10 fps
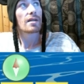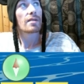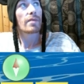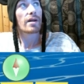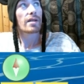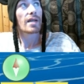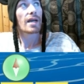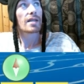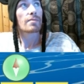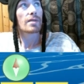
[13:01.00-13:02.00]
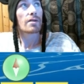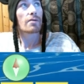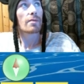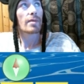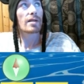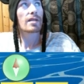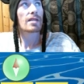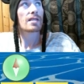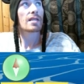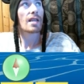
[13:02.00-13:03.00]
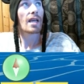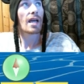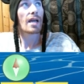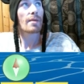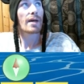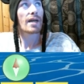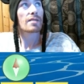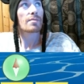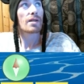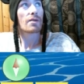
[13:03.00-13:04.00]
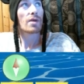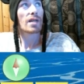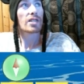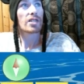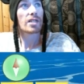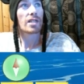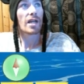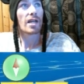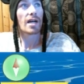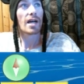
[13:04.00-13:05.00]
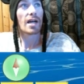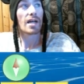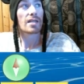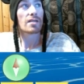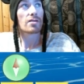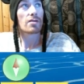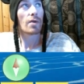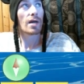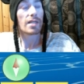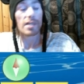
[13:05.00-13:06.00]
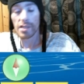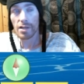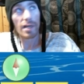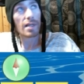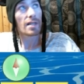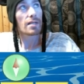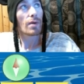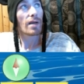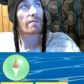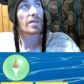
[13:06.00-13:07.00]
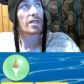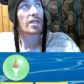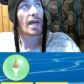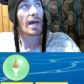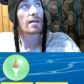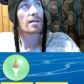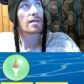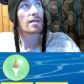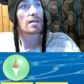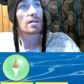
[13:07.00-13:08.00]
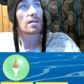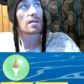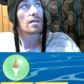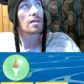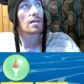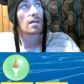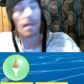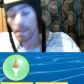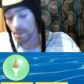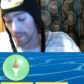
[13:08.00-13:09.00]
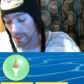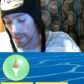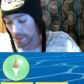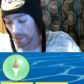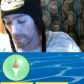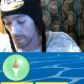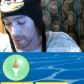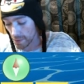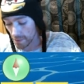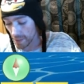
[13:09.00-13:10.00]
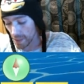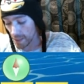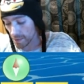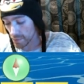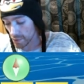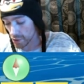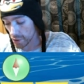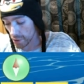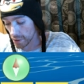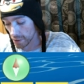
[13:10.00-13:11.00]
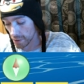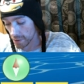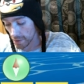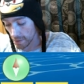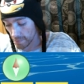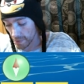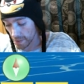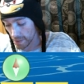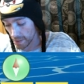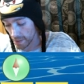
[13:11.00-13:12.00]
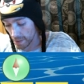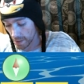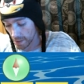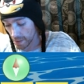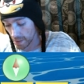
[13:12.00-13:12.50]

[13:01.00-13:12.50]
Monkey asked me a Monkey is in the game, asked me a question, and I answered question, so I clicked away from the chat. Um, asking if I want some help, sure, but I